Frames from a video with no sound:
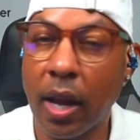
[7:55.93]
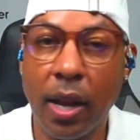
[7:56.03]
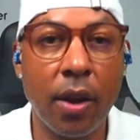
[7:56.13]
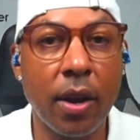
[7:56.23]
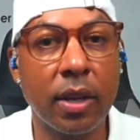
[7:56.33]

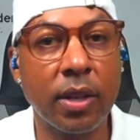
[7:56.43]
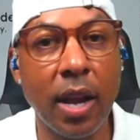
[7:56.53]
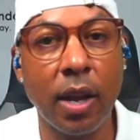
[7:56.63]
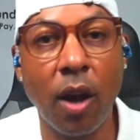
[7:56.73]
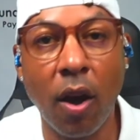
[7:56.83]
and they're going to
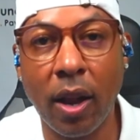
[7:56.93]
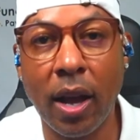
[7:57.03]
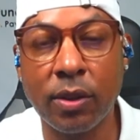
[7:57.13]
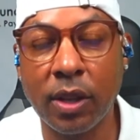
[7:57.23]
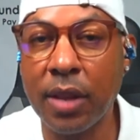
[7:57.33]
take call
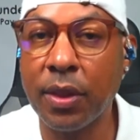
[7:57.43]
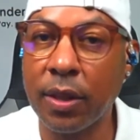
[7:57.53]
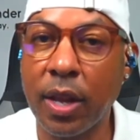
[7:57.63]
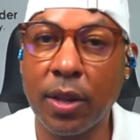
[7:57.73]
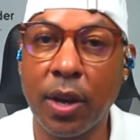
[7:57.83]
outs and they
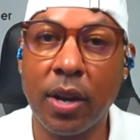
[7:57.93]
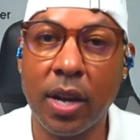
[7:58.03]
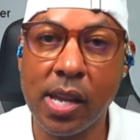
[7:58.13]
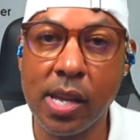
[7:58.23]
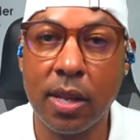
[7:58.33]
think that they're going
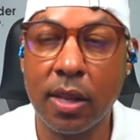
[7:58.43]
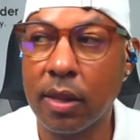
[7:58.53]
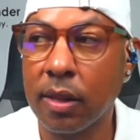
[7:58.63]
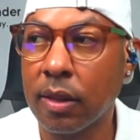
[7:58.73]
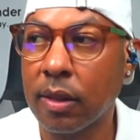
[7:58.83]
to eat.
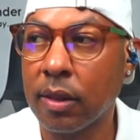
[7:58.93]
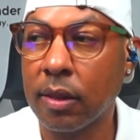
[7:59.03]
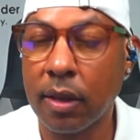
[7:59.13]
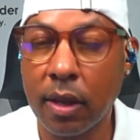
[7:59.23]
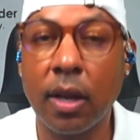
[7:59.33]

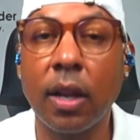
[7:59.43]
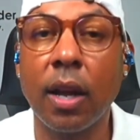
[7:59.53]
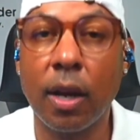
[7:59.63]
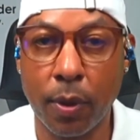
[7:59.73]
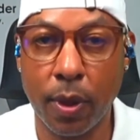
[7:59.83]
Good
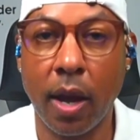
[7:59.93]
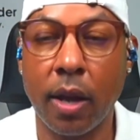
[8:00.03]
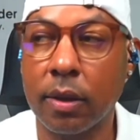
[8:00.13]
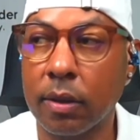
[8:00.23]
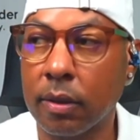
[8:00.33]
luck with that.